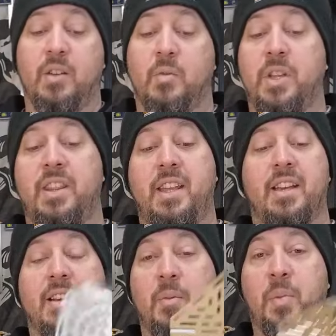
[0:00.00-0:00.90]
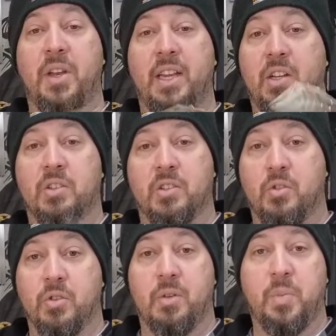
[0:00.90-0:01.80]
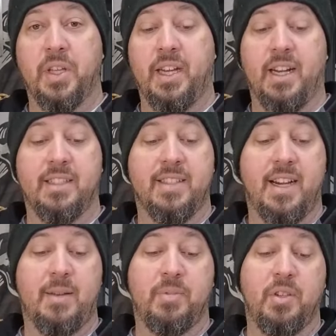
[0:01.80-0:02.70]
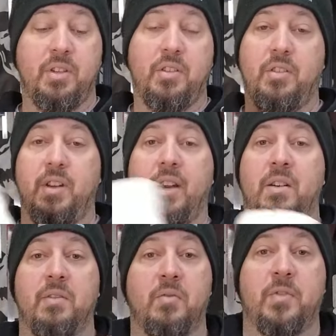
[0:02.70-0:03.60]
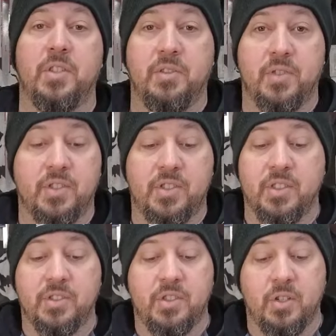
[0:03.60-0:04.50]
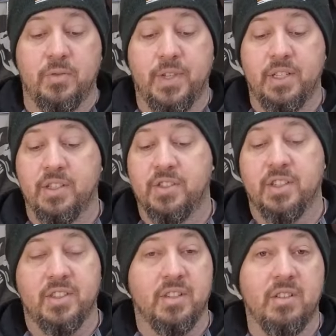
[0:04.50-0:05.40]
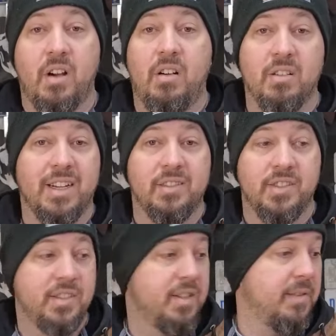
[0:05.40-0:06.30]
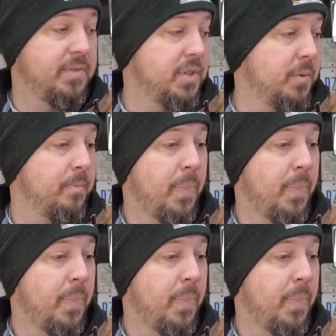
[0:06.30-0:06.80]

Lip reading: With the accompanying little grill plate on top, you now have a fully versatile stove that just does all kinds of stuff. So